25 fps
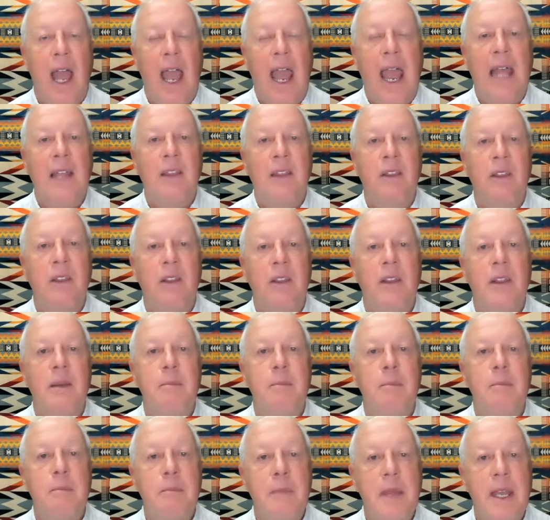And the
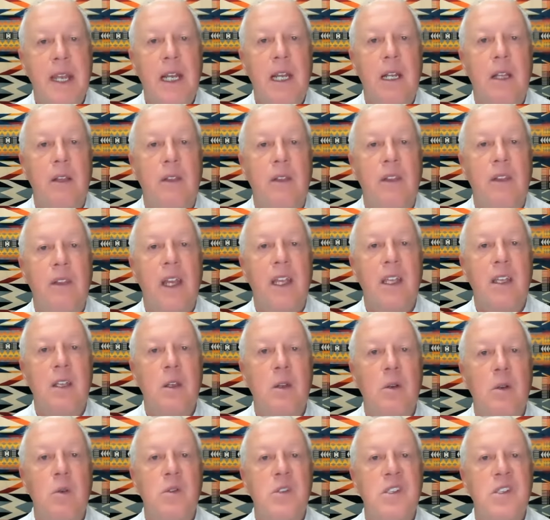minute that
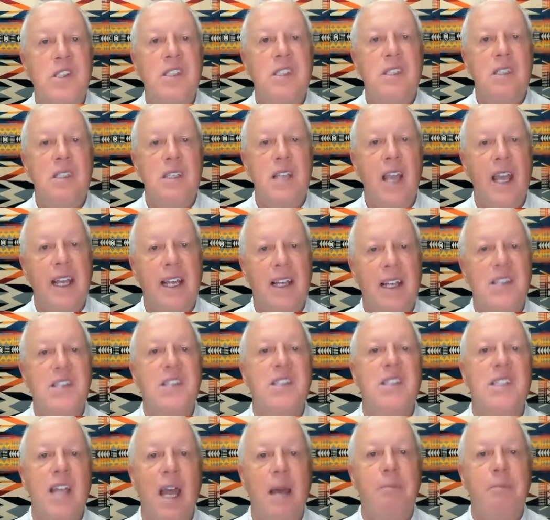you take a
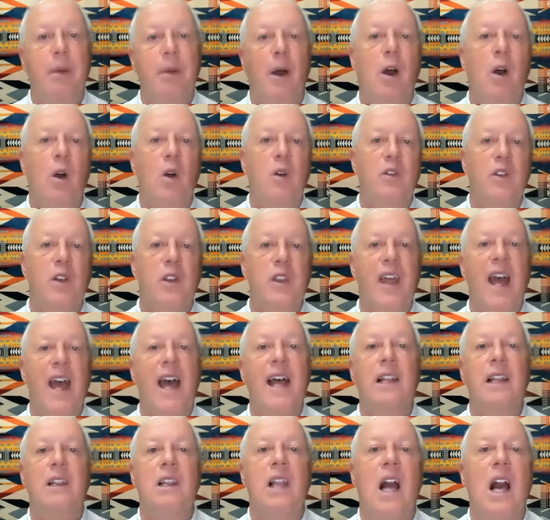step over
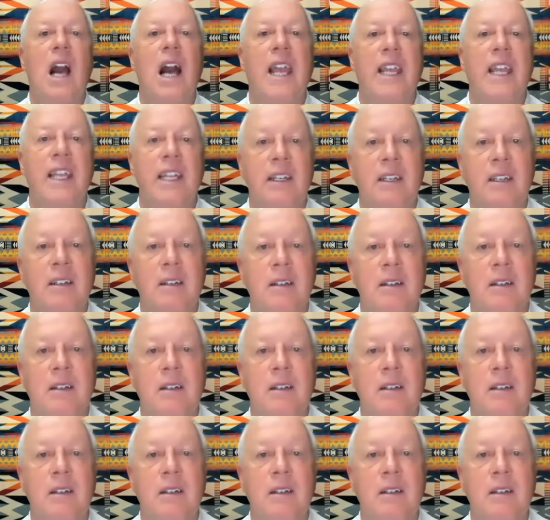that line,